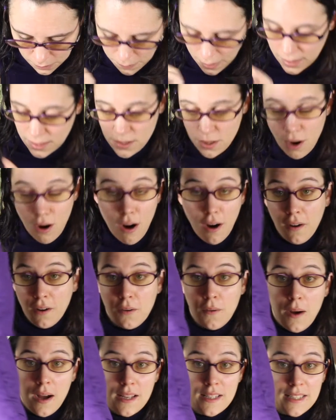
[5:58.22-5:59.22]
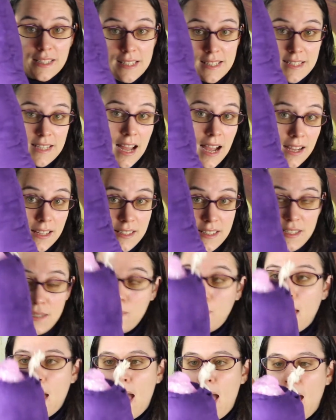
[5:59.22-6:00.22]
my doll was inside this
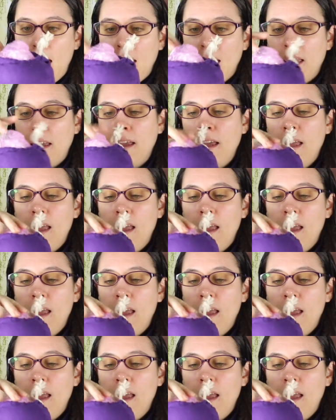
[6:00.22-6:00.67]
bag.